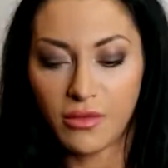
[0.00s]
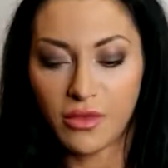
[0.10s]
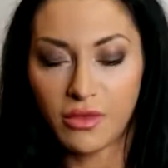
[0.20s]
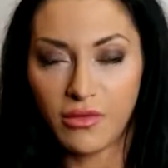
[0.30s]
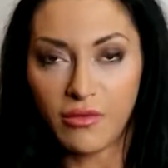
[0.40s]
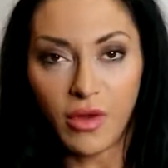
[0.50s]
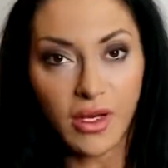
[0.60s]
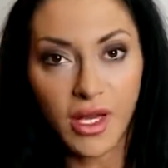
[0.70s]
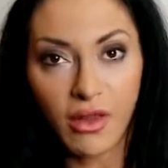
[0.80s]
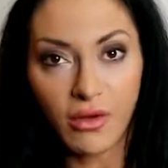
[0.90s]
So if I'm not
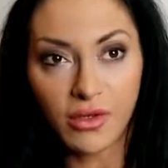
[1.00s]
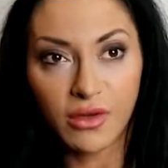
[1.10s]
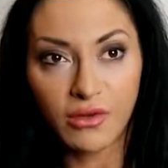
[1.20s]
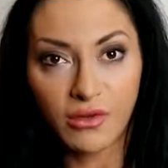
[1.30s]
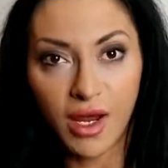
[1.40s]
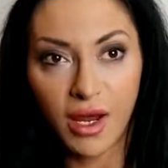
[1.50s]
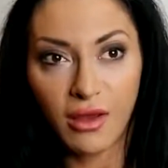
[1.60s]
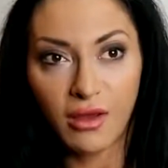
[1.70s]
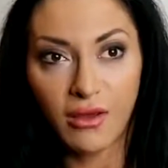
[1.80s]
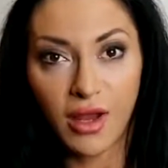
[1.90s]
near those
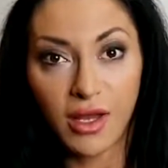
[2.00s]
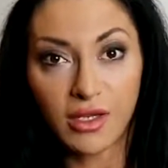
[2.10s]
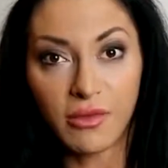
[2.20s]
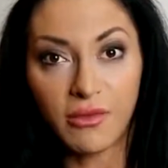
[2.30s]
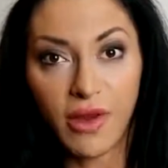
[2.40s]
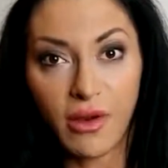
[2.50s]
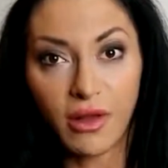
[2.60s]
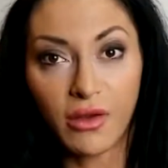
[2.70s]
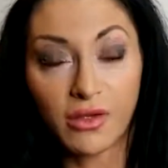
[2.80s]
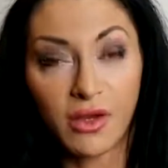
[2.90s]
3, then I need to be very close.